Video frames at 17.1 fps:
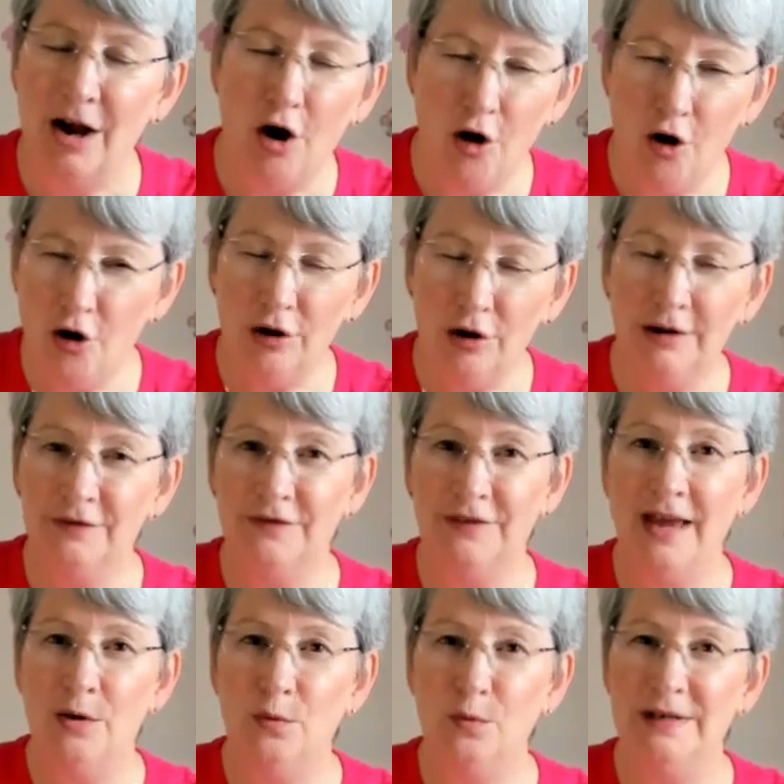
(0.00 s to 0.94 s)
All of
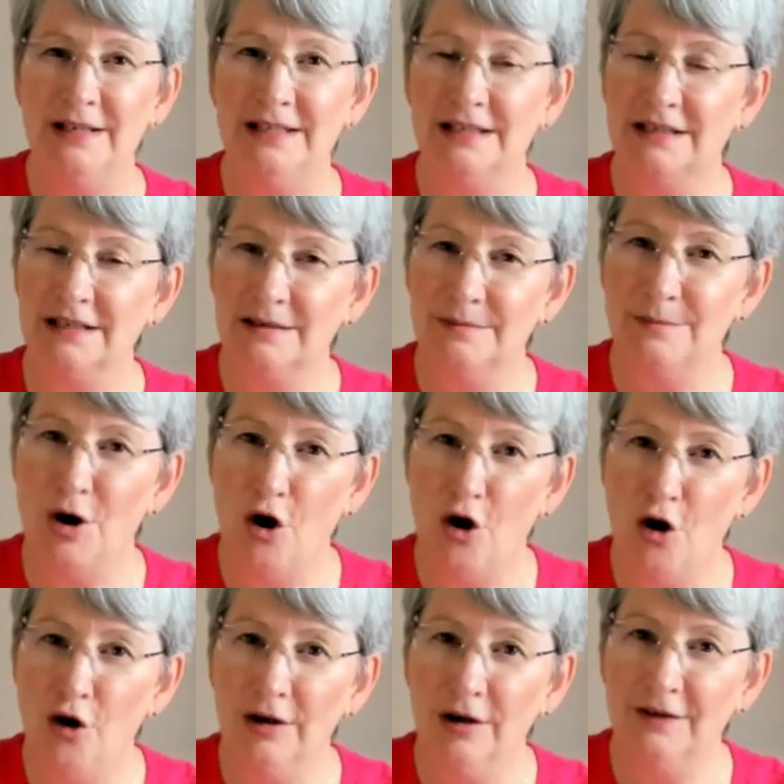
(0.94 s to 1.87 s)
that wisdom,
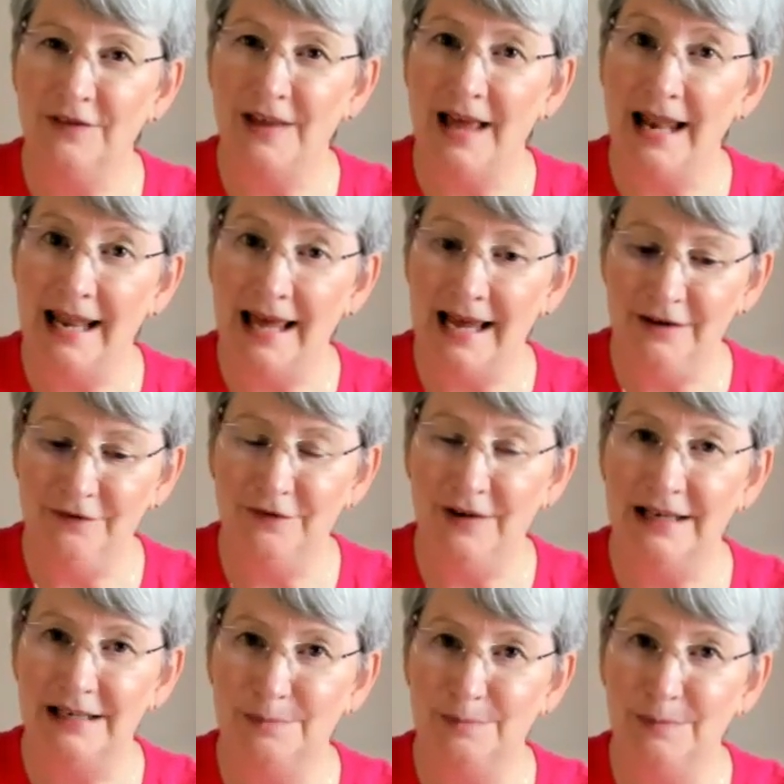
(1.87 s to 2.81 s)
all of that life
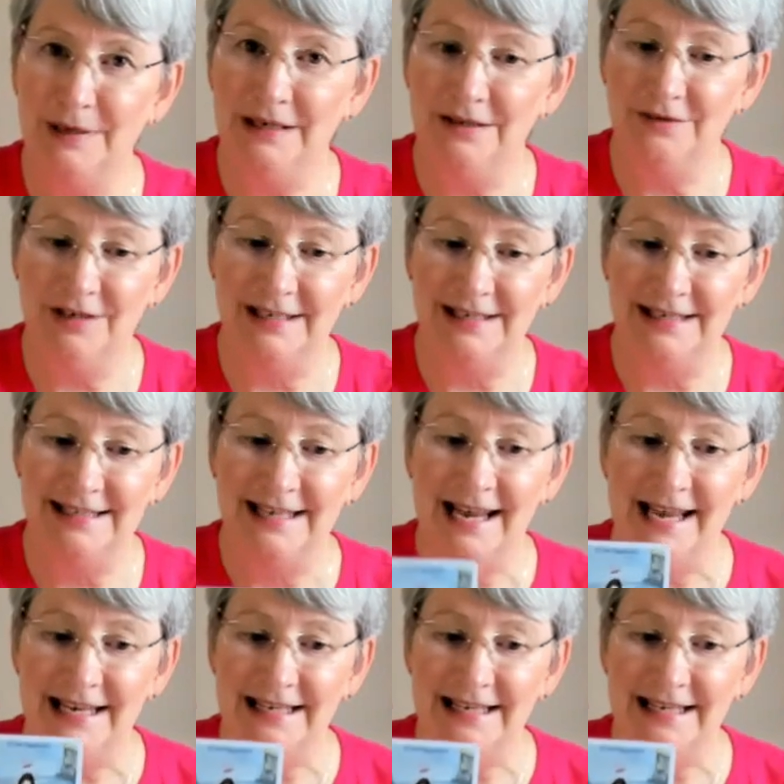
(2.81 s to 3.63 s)
experience,